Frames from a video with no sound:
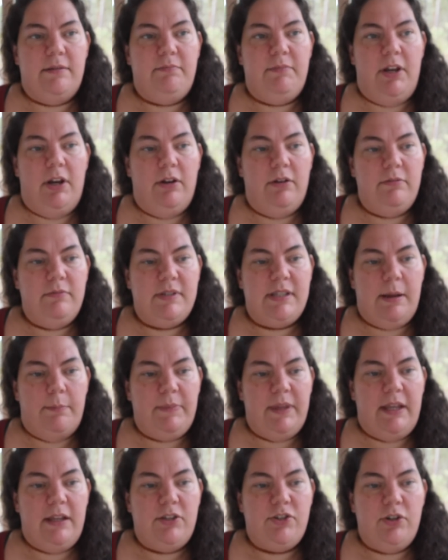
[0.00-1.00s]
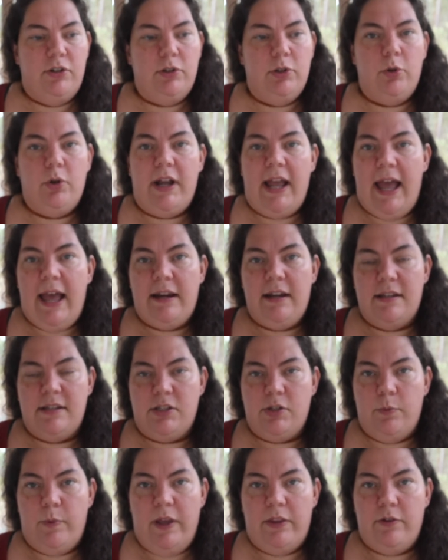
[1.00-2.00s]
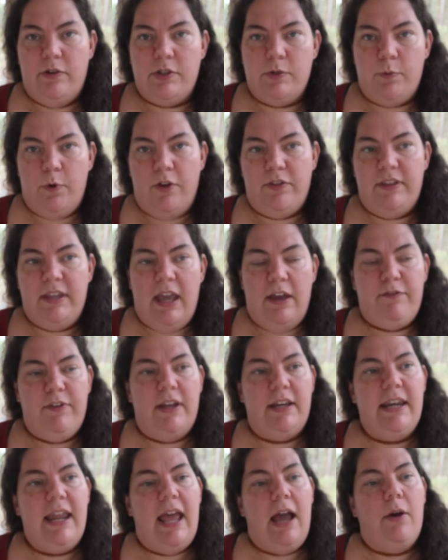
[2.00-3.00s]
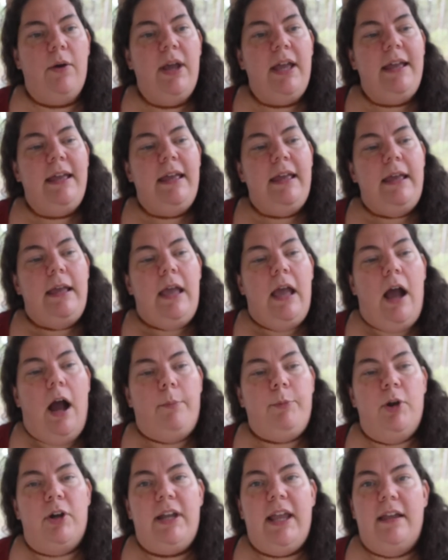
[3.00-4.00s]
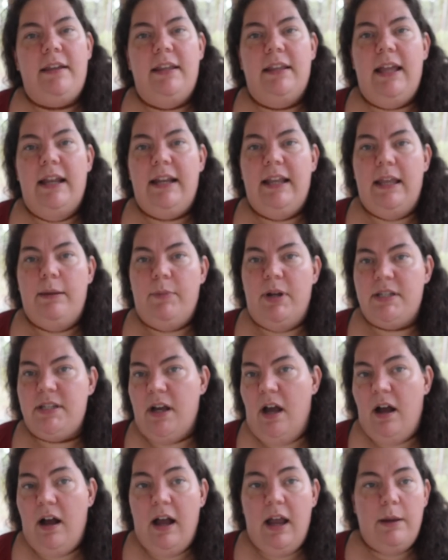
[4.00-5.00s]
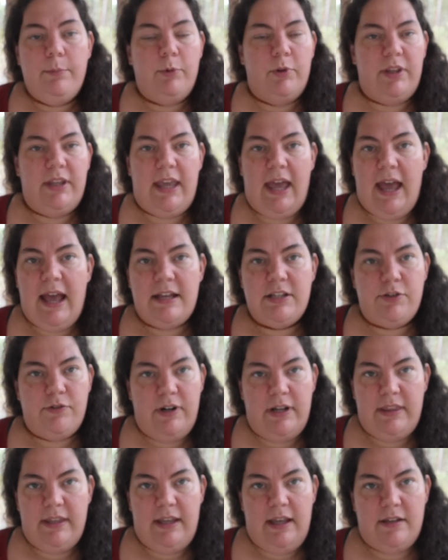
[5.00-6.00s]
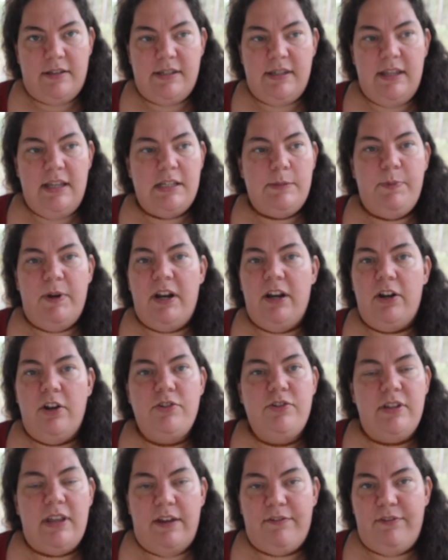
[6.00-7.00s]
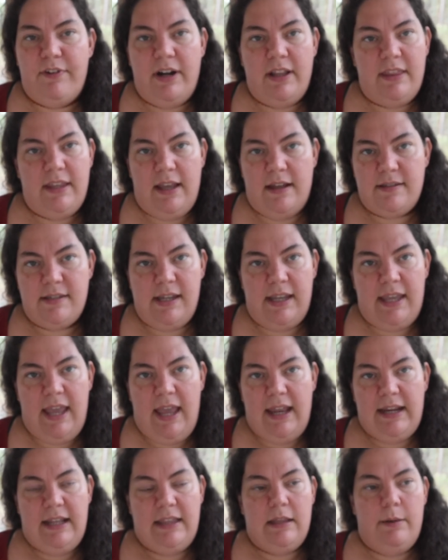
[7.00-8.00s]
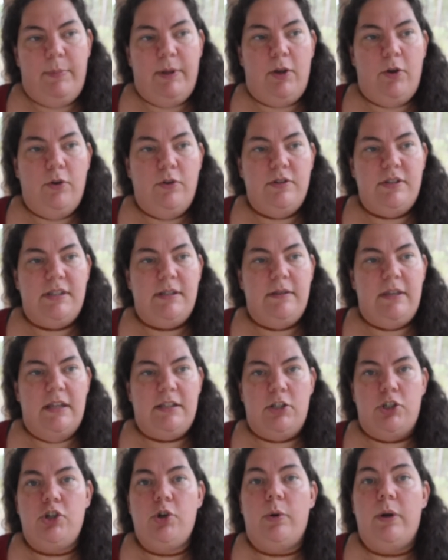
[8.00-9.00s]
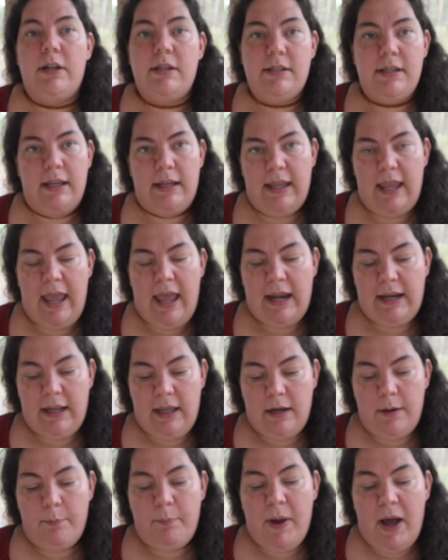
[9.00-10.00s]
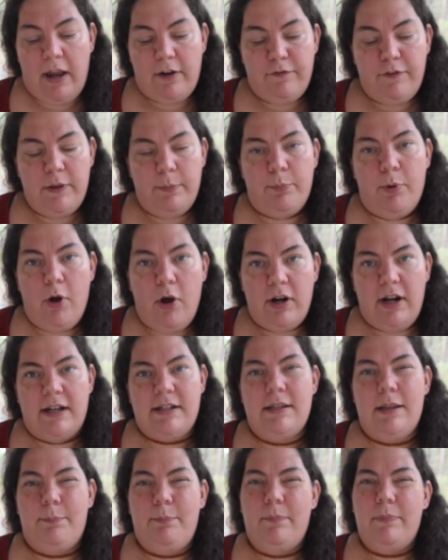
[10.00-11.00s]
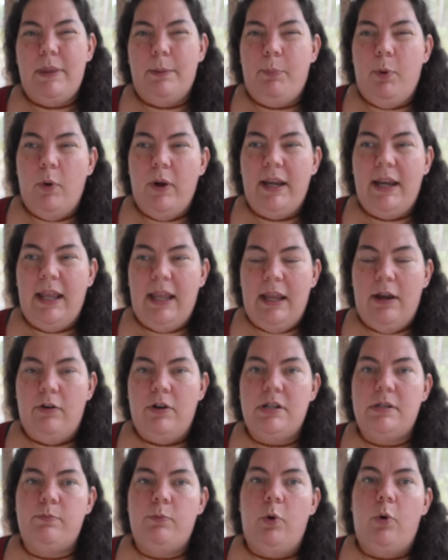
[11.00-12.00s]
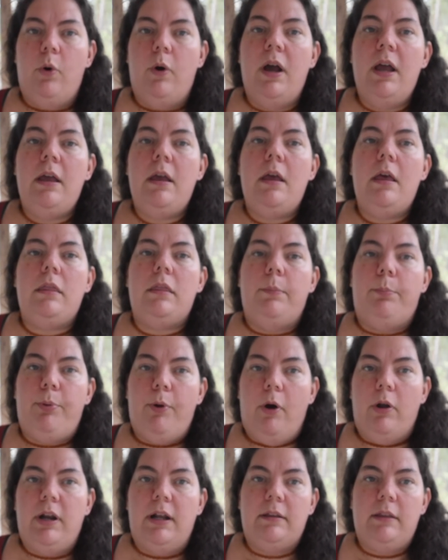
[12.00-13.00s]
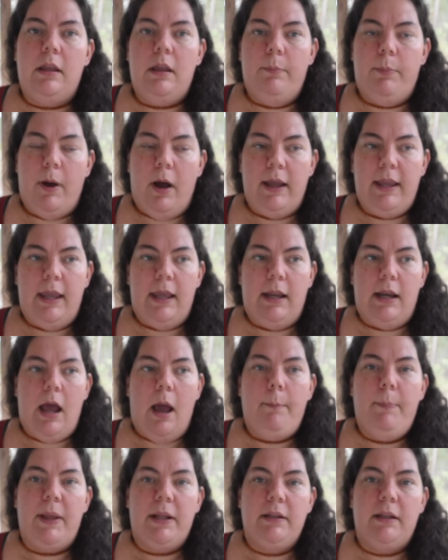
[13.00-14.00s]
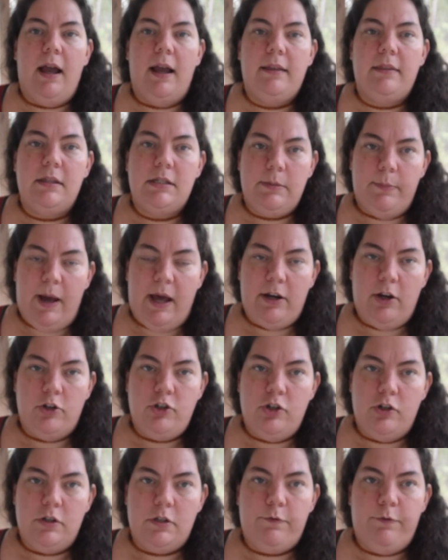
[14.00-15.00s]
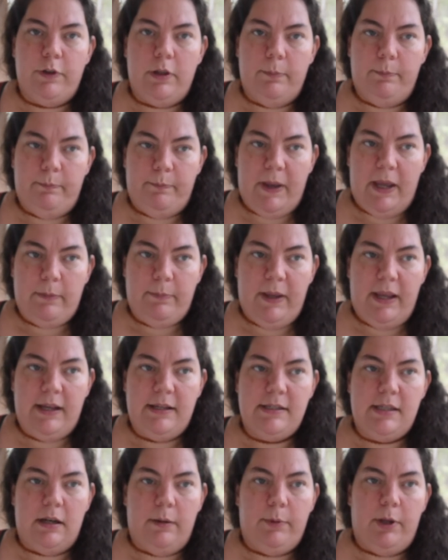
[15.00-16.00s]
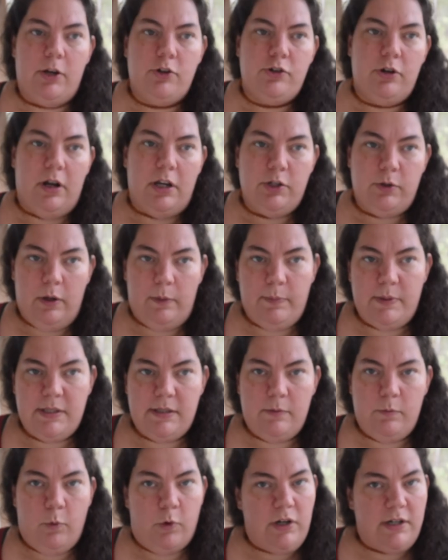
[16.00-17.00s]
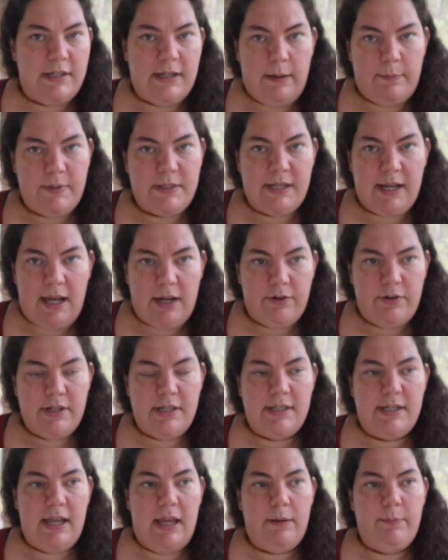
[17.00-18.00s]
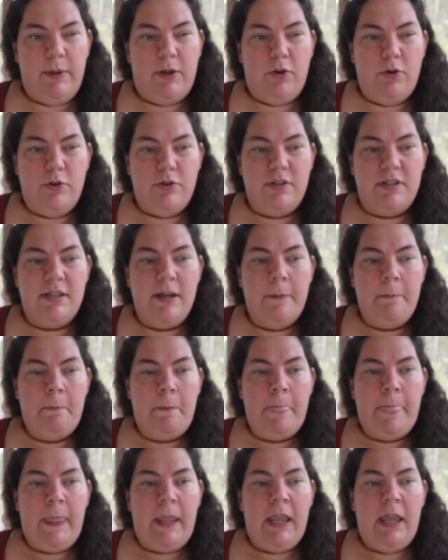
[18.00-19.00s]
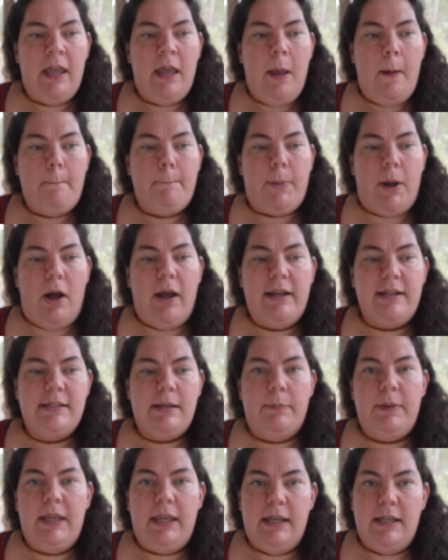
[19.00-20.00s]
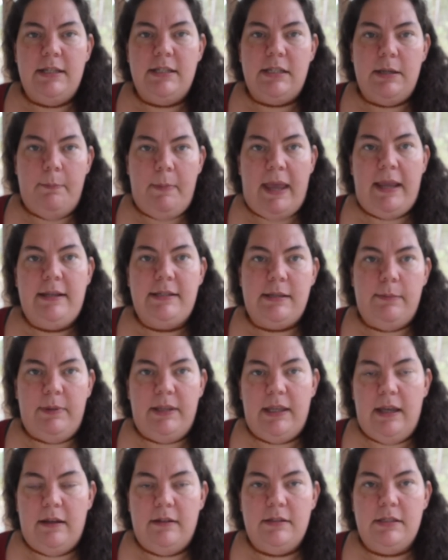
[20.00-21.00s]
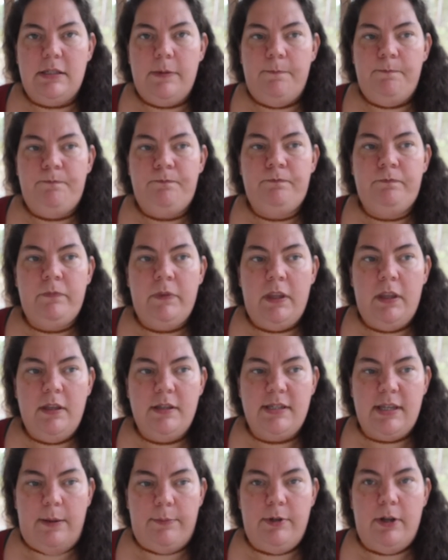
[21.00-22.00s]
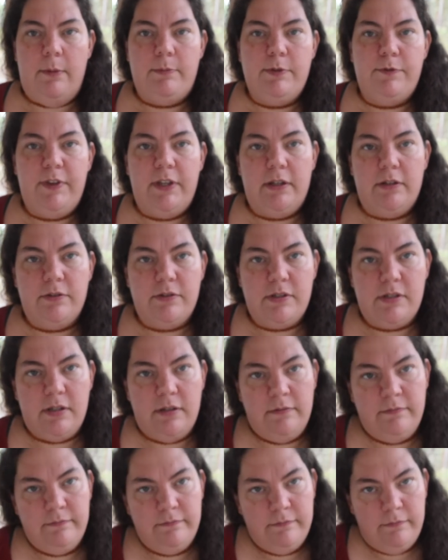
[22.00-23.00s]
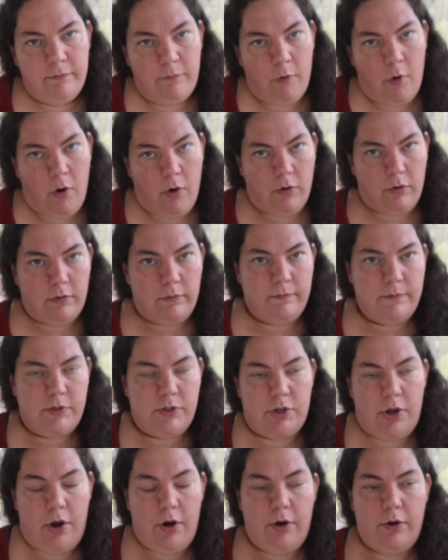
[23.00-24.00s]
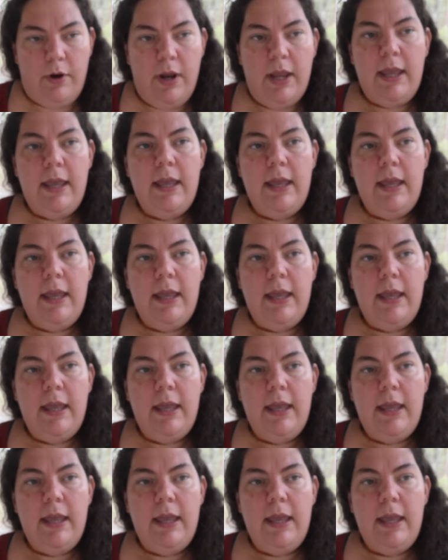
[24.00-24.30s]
you know, something to look at as to whether it's worth the effort. Now, I'm not calculating in my time or the gas or anything else in this, but I don't do that for anything else I can either, because there's a choice in canning it. But for the product, the point here is more the product that you buy in, a bit like the tomato juice for the baked beans that I'm going to try doing watered down passata instead, because buying something in to make something else sometimes feels wrong. So